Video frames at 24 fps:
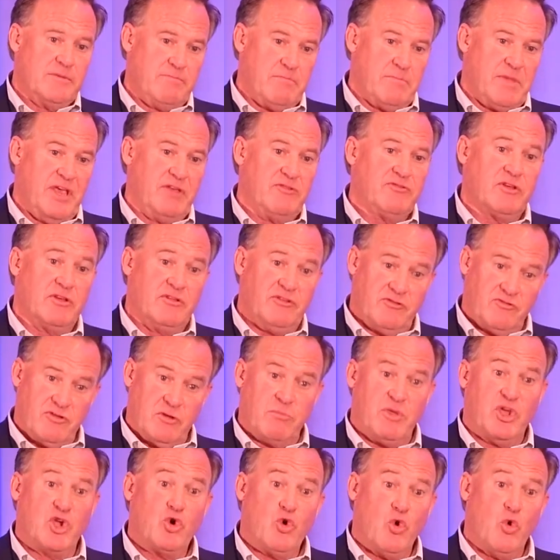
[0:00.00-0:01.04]
Basically, it's going
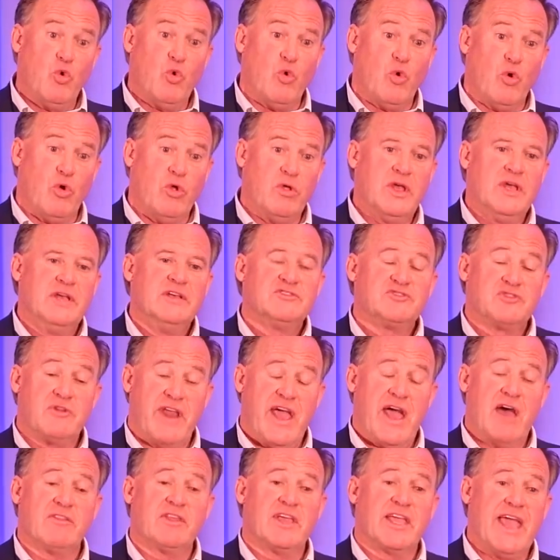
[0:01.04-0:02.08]
to be cool. So
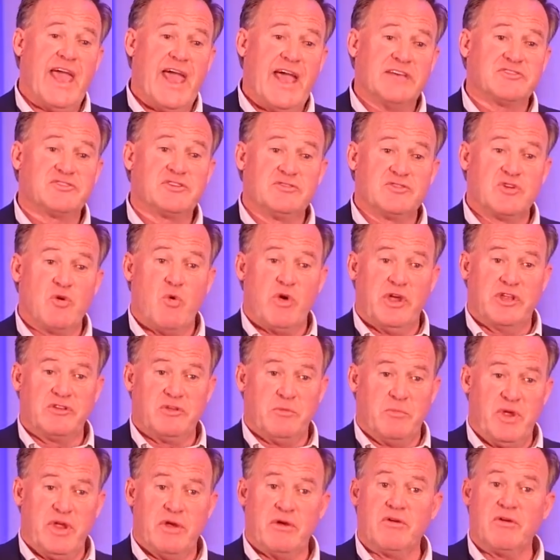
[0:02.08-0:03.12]
now the gas is going
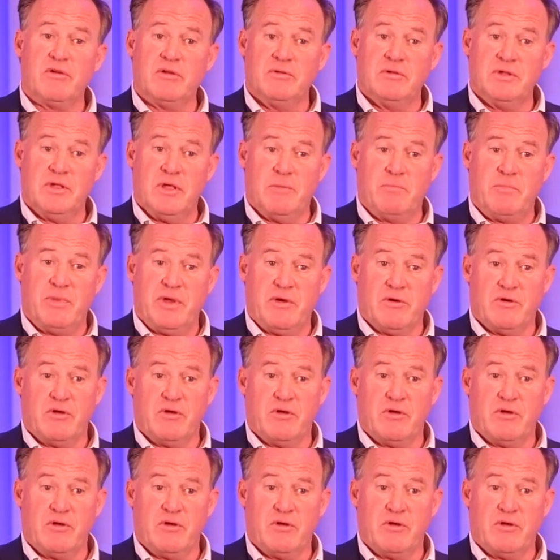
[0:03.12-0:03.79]
to appear